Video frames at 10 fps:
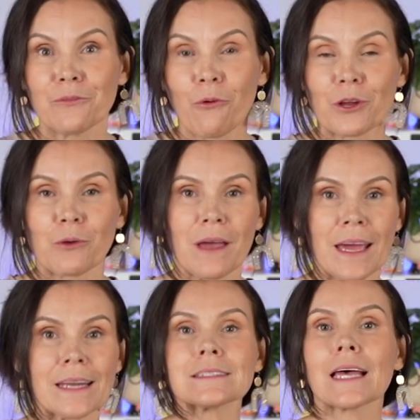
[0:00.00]
for you.
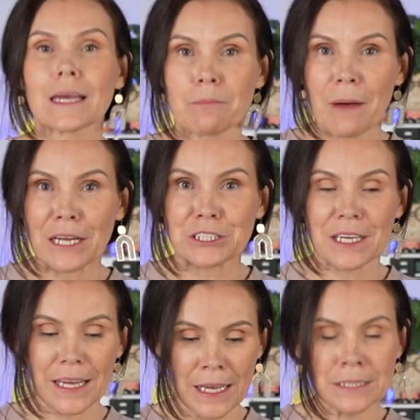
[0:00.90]
It is like magic.
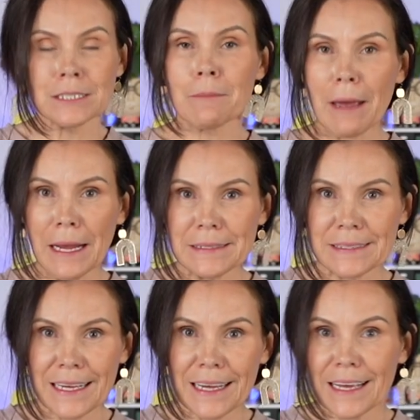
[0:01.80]
It's
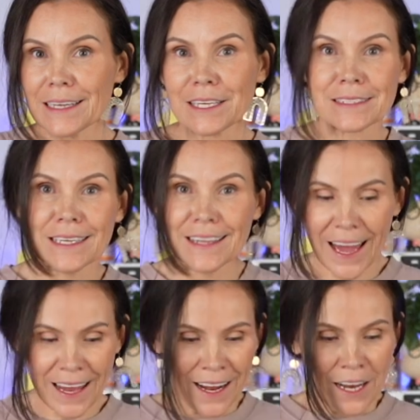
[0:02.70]
amazing. You see
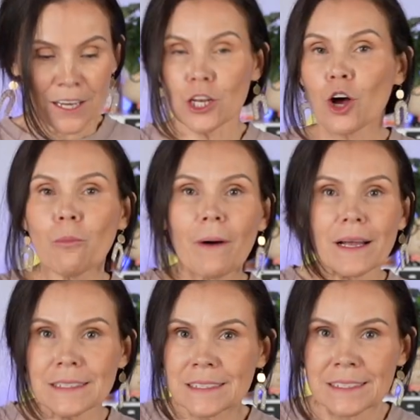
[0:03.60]
that? No
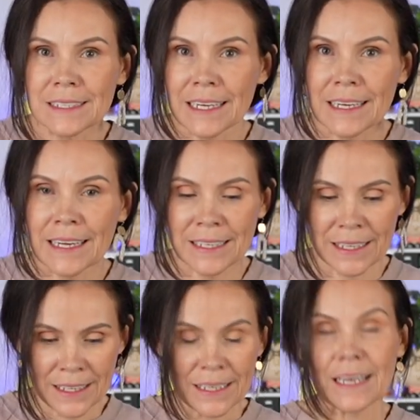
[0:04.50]
buttons needed.
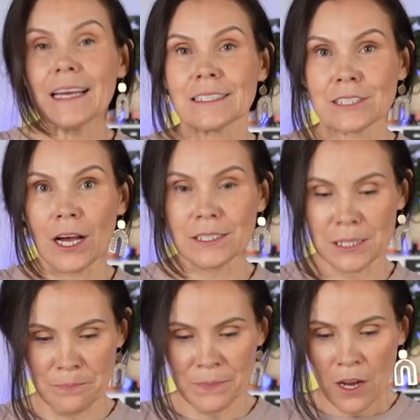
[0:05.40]
It's
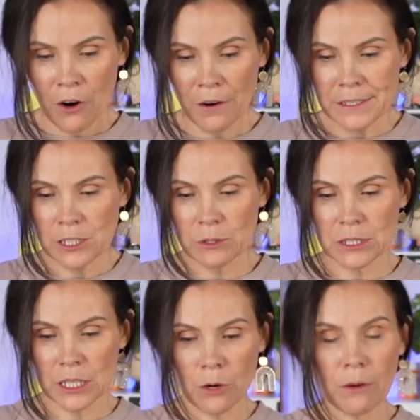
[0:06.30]
awesome. All right, so it's
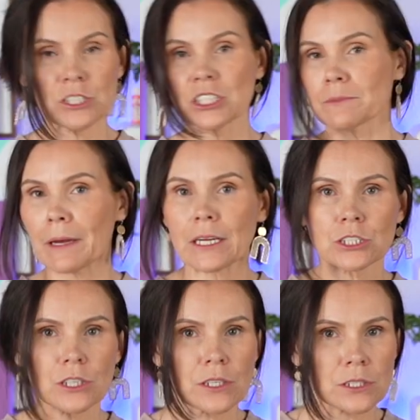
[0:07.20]
gonna go ahead and just making
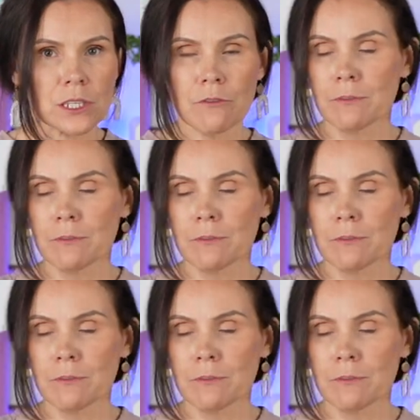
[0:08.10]
sure there's enough